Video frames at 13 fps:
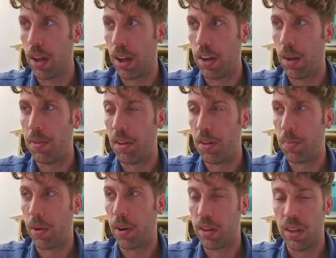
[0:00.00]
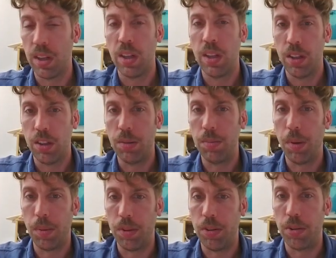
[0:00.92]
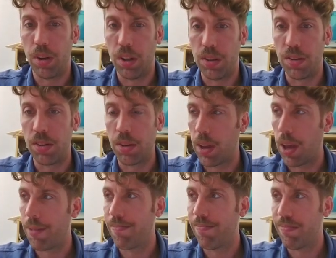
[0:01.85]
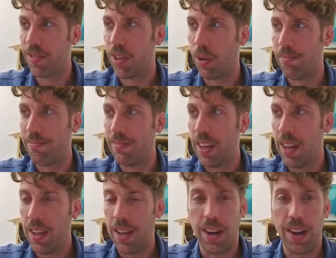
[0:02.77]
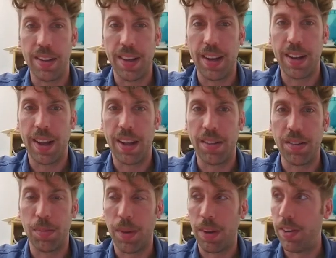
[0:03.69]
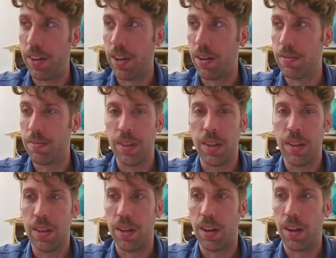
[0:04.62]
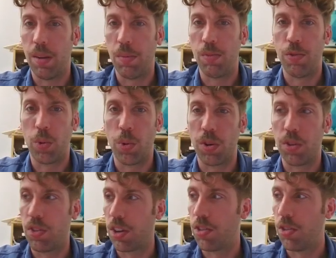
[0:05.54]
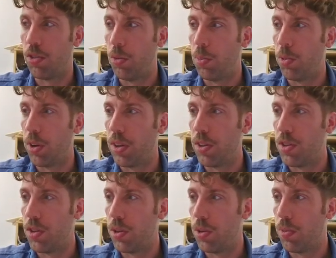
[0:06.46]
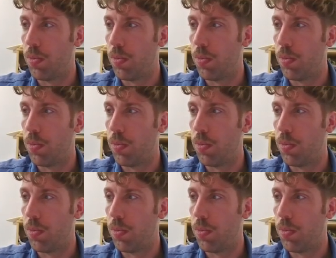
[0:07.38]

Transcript: up to this part, you'll be able to do all of this okay. So, all right, that ends my video for section 2.2.